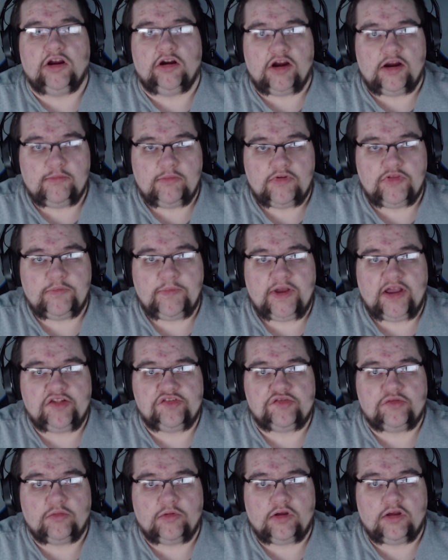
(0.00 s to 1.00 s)
My grandmother
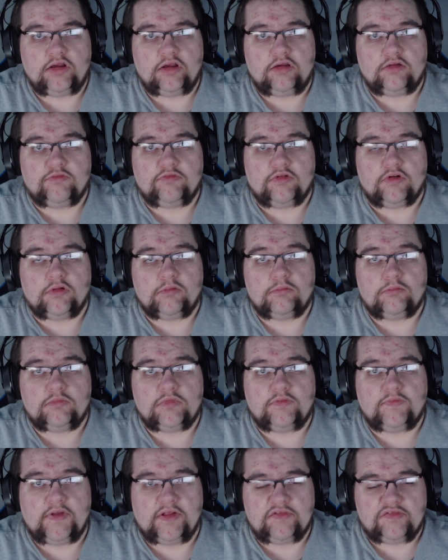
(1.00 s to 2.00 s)
passed away
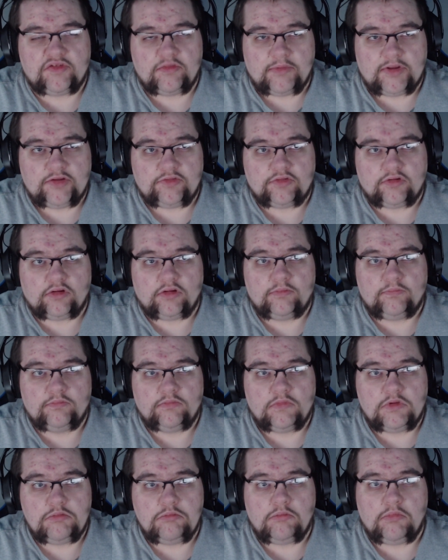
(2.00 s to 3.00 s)
from advanced dementia.
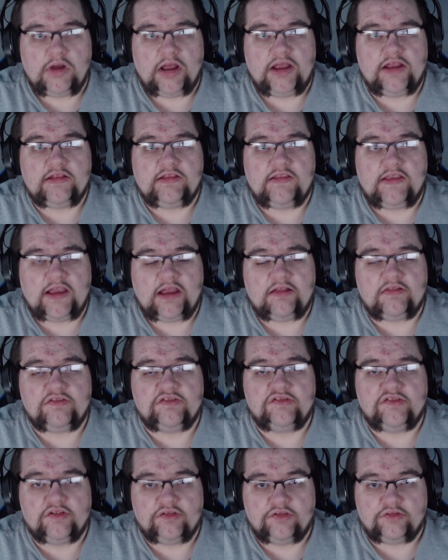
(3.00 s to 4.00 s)
My
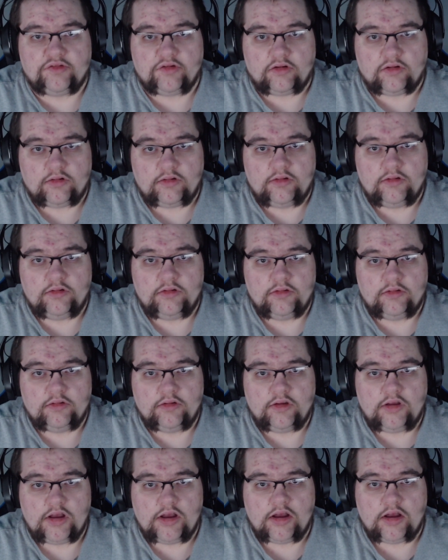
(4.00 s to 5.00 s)
dad's sister,
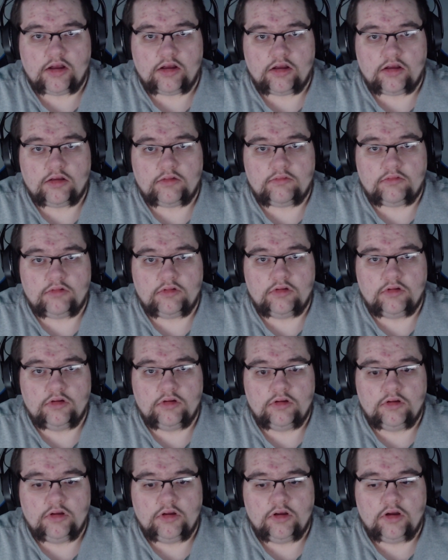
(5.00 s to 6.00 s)
uh,
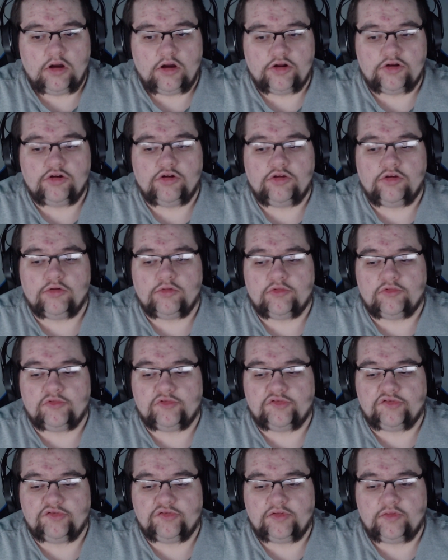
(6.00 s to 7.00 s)
on New
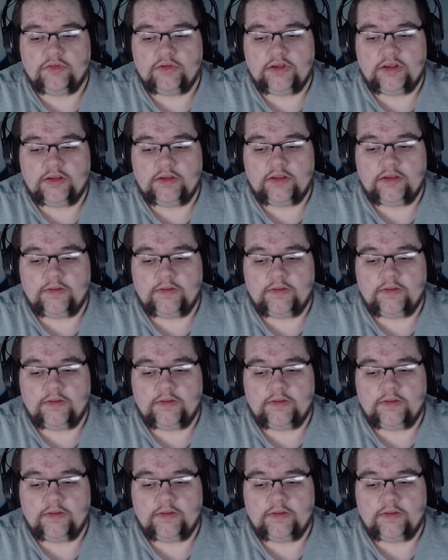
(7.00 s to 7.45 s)
Year's